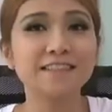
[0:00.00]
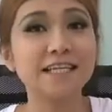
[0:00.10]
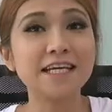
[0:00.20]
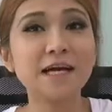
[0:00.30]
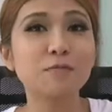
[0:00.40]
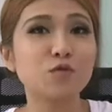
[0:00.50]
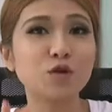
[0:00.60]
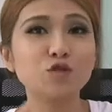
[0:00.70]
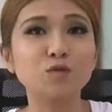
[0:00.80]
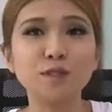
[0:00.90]
Today I'm
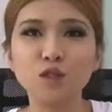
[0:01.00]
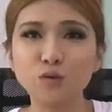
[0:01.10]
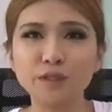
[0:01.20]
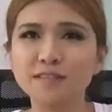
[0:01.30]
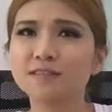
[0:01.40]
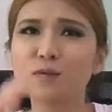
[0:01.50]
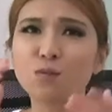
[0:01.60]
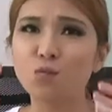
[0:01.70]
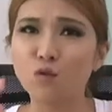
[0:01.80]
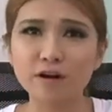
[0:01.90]
going to be doing
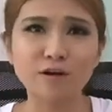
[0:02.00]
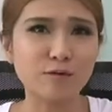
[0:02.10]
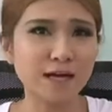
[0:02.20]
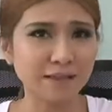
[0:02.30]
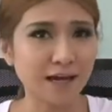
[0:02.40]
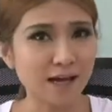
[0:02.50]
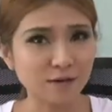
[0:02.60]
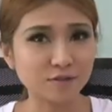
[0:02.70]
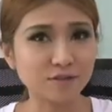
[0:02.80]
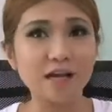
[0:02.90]
some work around the
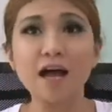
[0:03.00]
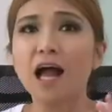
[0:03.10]
house.